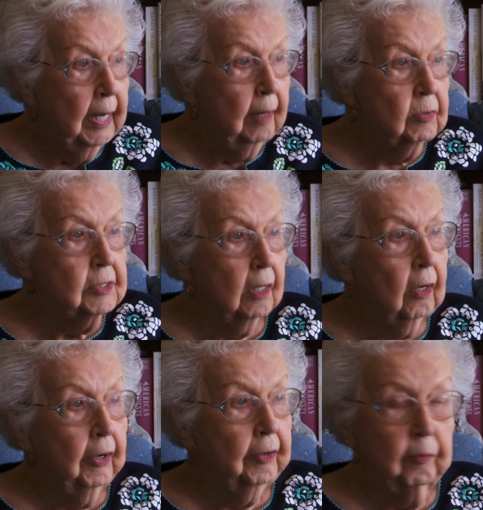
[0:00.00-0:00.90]
He was a
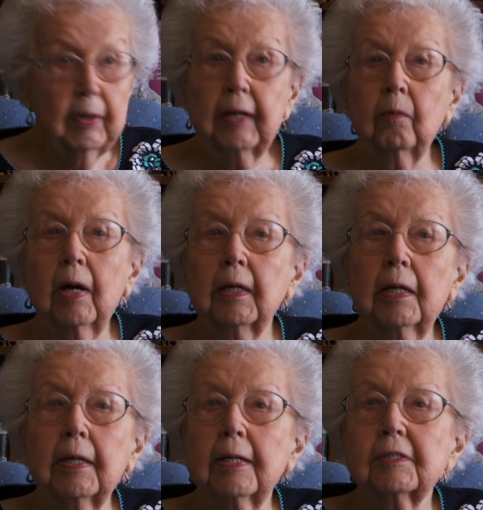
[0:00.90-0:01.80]
lawyer, but he went
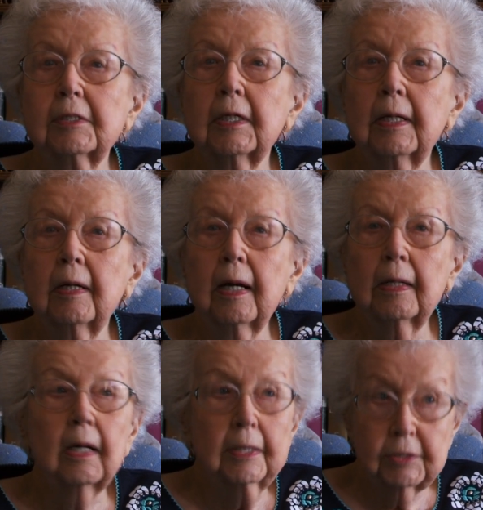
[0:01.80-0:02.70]
in as an
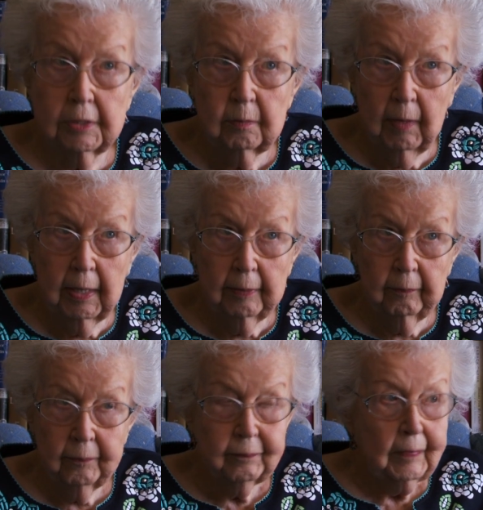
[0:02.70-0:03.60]
enlisted man.